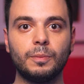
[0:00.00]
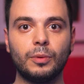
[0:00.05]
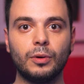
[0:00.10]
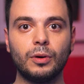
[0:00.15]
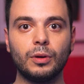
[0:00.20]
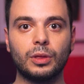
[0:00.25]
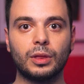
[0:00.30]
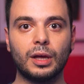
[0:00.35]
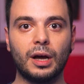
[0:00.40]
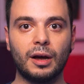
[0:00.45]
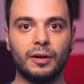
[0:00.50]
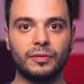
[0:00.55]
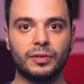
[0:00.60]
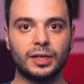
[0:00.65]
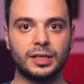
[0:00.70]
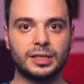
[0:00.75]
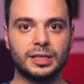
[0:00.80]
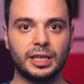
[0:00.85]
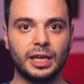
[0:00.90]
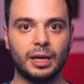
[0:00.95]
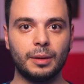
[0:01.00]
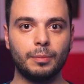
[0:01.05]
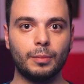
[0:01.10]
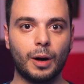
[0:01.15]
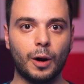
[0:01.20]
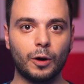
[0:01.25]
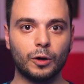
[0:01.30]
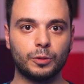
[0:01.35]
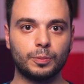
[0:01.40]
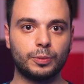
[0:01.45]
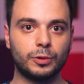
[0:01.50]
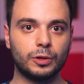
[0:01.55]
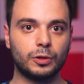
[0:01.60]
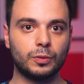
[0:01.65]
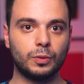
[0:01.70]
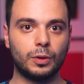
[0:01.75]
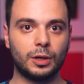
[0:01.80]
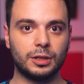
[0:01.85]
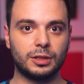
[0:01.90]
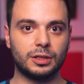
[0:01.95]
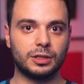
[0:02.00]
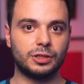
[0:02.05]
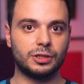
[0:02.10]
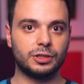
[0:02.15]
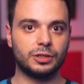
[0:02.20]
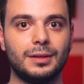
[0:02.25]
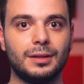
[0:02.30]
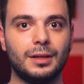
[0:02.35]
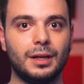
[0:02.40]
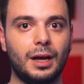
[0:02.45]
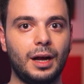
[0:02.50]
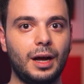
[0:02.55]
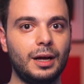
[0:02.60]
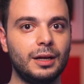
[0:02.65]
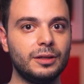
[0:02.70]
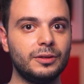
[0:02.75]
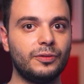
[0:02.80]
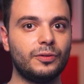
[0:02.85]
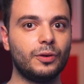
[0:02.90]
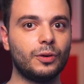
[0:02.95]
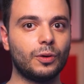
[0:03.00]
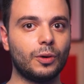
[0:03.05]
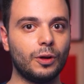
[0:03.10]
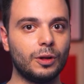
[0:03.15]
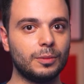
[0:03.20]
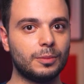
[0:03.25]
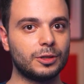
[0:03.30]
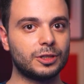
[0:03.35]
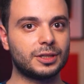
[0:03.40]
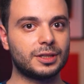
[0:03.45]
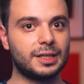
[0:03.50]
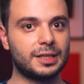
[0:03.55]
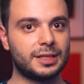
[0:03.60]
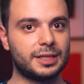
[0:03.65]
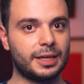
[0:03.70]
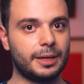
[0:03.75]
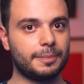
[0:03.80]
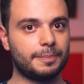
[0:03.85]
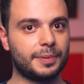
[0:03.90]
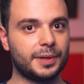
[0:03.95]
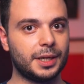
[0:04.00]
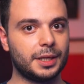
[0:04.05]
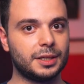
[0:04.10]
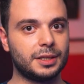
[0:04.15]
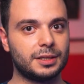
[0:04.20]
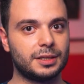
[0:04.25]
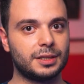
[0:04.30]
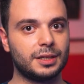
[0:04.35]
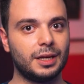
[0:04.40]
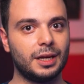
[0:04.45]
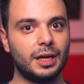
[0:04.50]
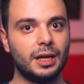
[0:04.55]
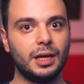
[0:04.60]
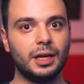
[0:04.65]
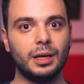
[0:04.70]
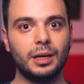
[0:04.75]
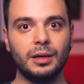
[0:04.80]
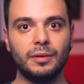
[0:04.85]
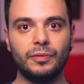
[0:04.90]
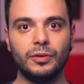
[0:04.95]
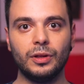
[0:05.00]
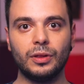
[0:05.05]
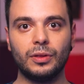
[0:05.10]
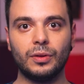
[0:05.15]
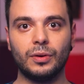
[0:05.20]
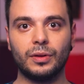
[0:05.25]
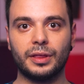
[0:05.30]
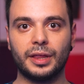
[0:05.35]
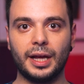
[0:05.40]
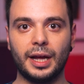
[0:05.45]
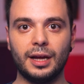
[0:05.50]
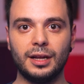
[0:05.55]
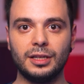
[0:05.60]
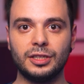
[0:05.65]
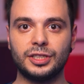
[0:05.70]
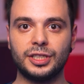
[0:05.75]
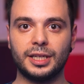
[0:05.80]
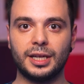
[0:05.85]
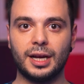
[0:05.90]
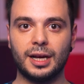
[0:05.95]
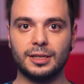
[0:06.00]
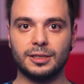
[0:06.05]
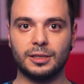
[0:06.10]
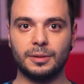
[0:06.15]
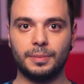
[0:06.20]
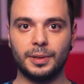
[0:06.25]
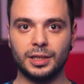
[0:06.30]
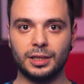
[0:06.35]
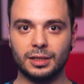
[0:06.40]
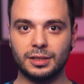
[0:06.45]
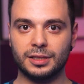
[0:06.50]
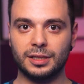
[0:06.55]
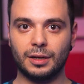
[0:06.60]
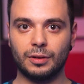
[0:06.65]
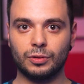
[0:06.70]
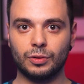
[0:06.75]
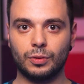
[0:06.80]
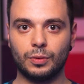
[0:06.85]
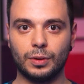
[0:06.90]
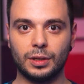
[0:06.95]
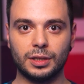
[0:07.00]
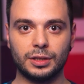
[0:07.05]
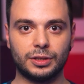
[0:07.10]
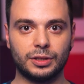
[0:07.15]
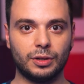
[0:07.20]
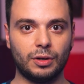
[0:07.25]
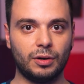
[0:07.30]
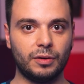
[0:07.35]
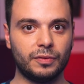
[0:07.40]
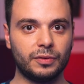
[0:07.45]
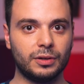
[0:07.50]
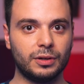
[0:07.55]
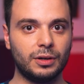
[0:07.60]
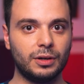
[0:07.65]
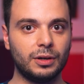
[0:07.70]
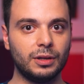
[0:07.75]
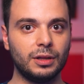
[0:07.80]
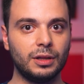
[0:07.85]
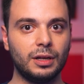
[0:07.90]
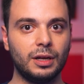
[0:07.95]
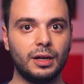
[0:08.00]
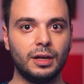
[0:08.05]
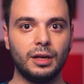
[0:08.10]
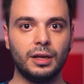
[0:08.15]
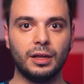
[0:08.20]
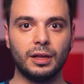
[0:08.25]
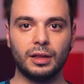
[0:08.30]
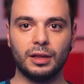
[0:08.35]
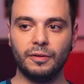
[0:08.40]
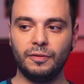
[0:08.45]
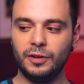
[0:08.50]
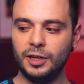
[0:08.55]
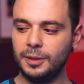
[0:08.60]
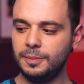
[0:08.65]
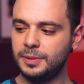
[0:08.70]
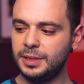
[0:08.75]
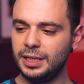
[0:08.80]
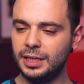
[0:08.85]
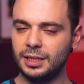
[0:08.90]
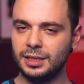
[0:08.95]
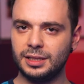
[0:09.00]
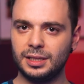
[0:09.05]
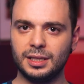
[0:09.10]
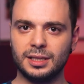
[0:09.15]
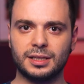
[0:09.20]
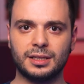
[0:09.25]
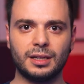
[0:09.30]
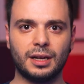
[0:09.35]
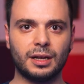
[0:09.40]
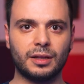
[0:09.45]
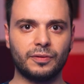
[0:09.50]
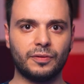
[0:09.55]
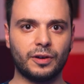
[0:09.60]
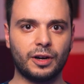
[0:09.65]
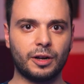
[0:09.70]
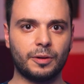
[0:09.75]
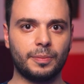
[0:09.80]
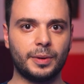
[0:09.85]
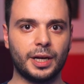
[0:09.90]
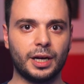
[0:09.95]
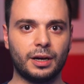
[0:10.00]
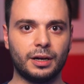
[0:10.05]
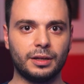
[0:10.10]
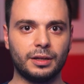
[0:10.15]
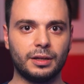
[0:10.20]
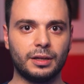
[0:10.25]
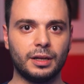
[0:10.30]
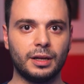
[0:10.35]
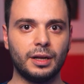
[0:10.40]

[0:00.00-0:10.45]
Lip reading: both have the same output wattage, and for almost the same price. Even though the LG has a better sound quality overall, the Flip 6 is not far behind,